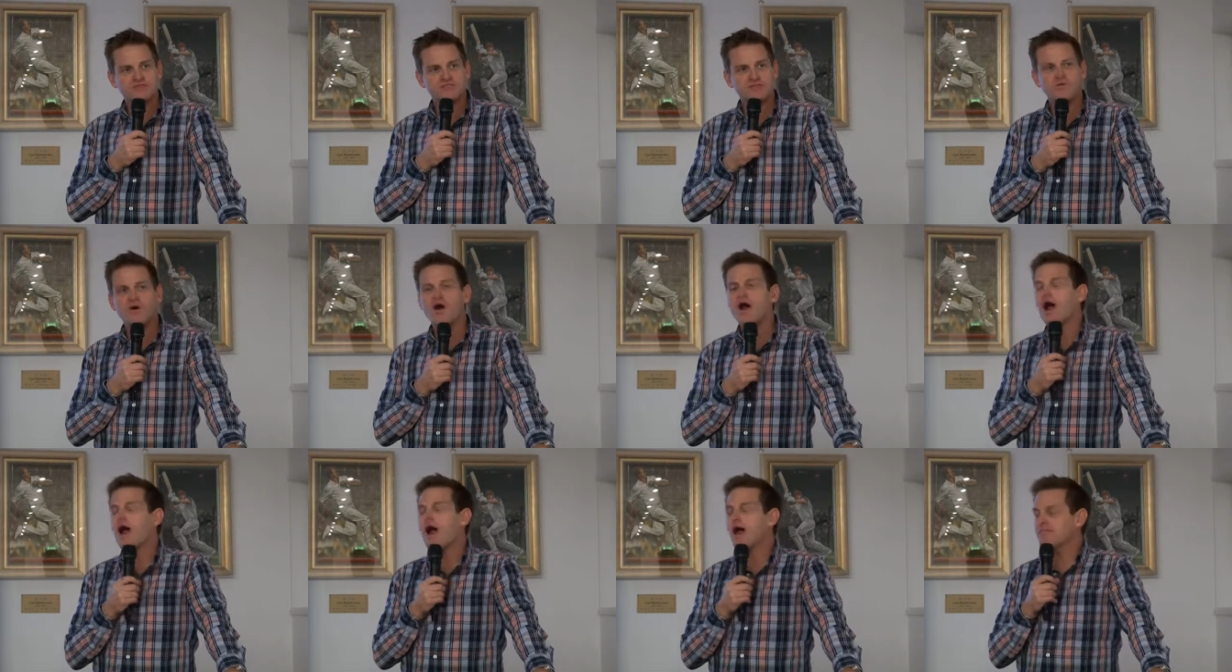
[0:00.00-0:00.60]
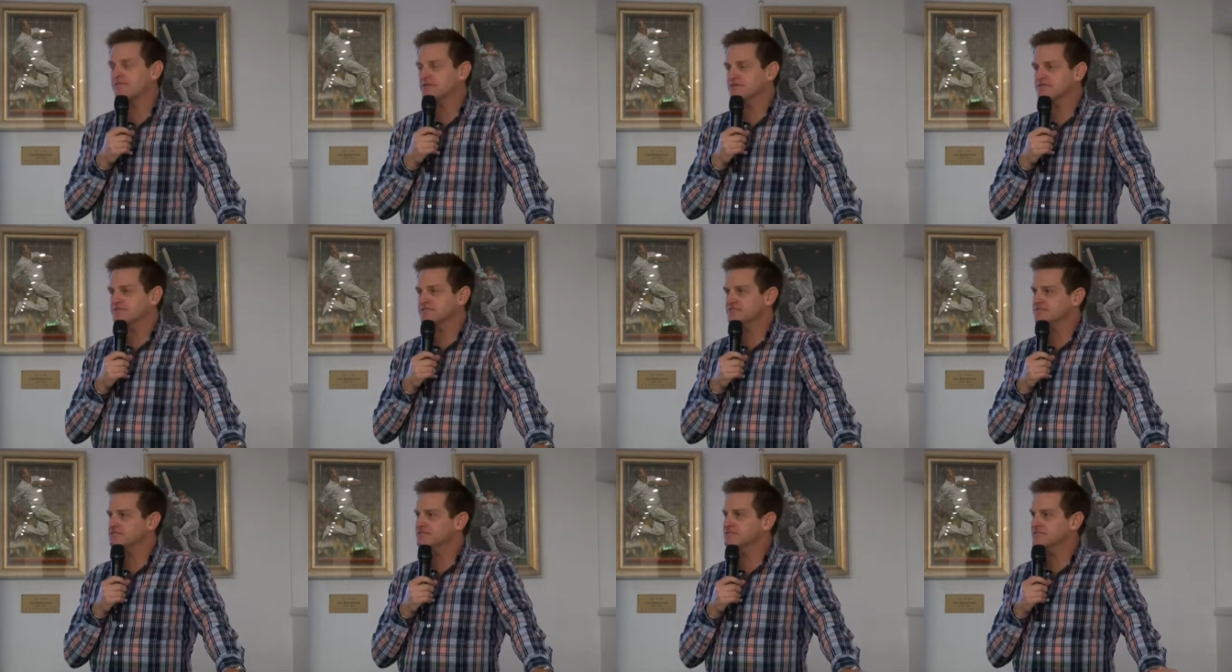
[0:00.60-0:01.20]
See what
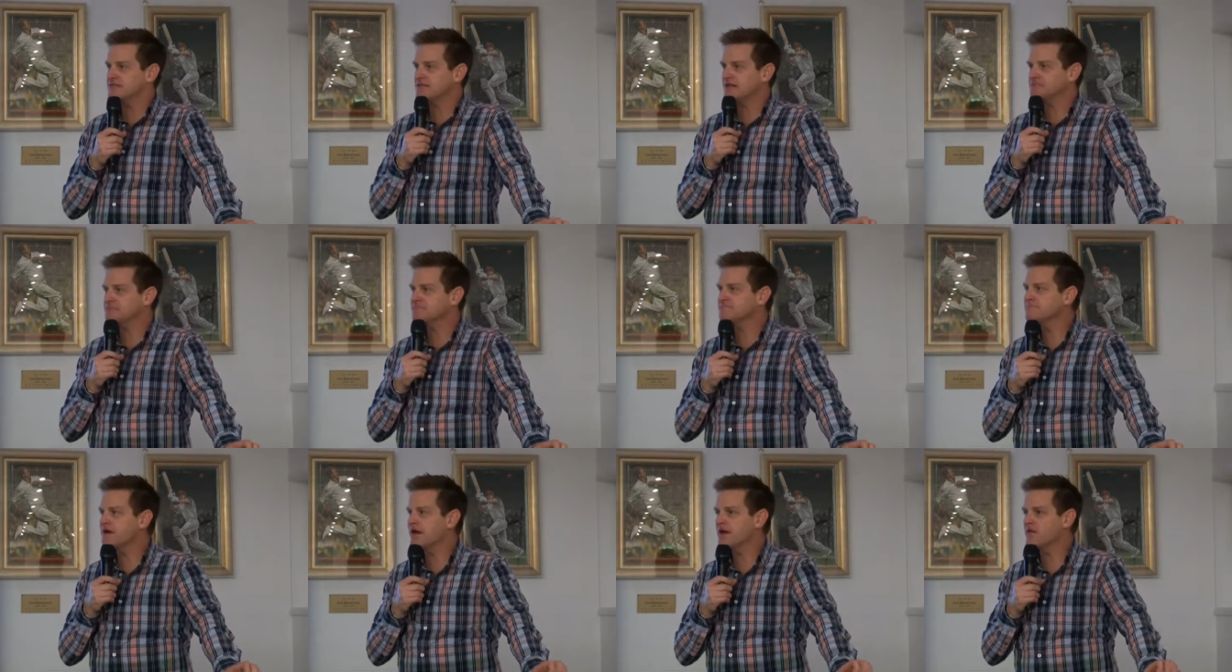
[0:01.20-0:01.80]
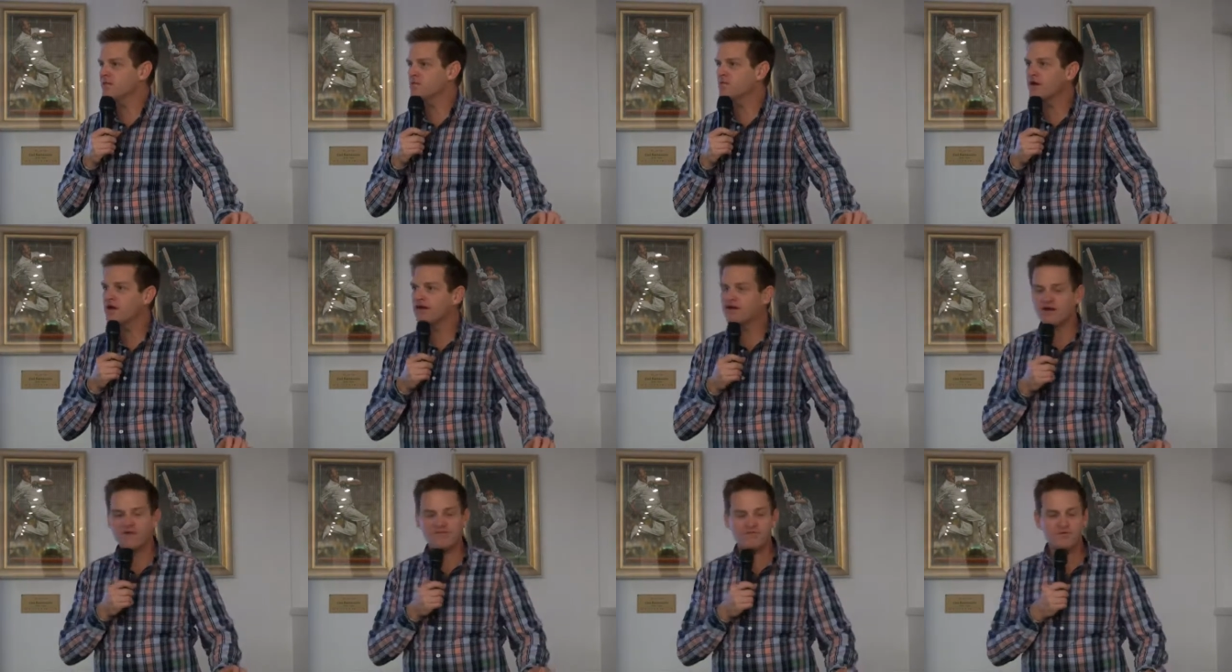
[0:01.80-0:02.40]
happens. It doesn't matter
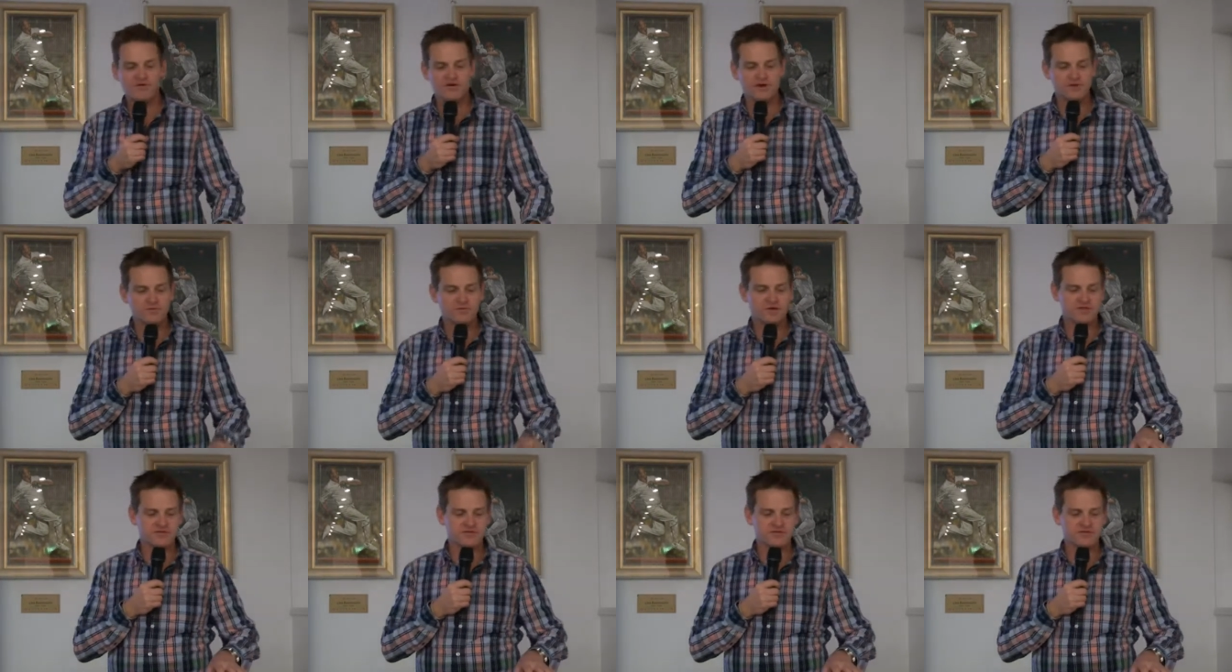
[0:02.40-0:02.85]
where I have worked.